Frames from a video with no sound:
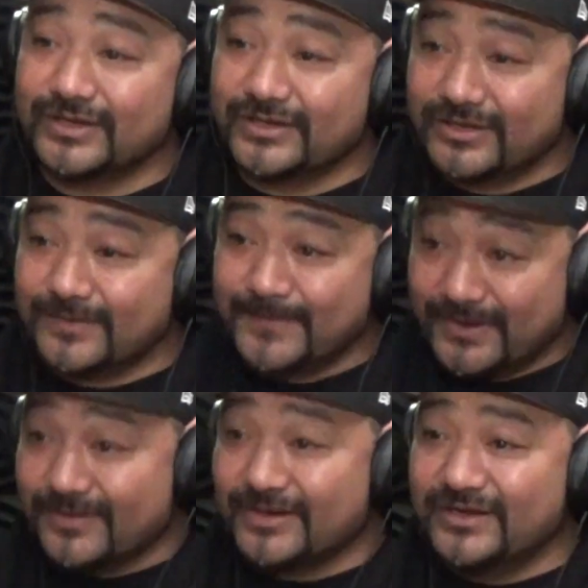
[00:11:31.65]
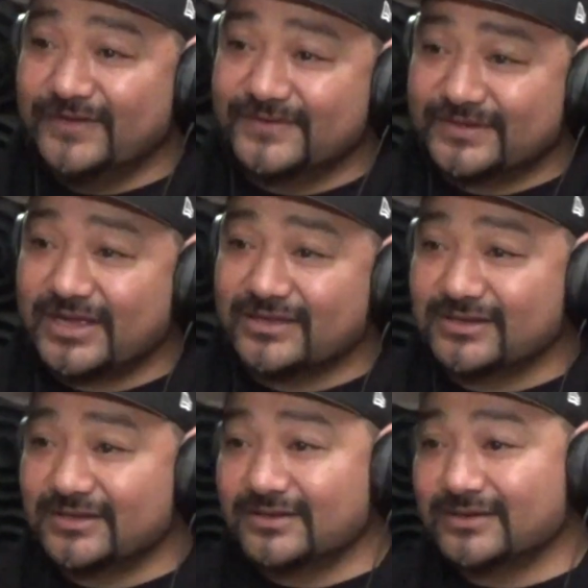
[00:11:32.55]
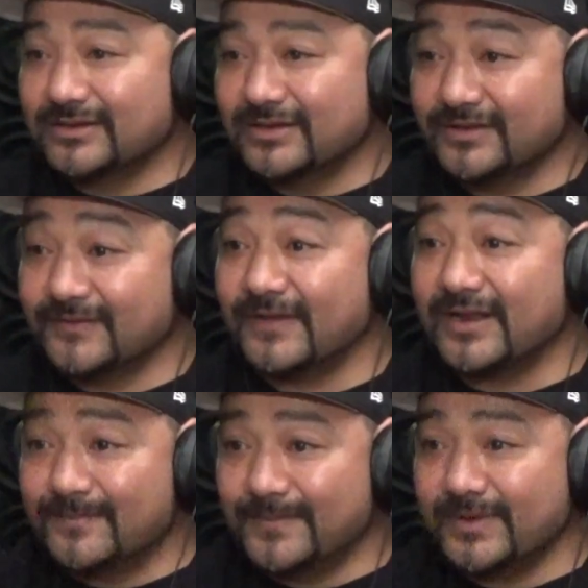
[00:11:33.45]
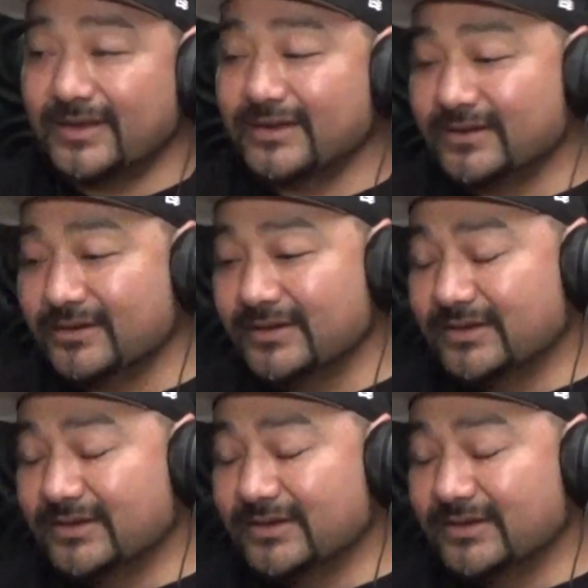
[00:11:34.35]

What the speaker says: then the parent leaves start to develop, and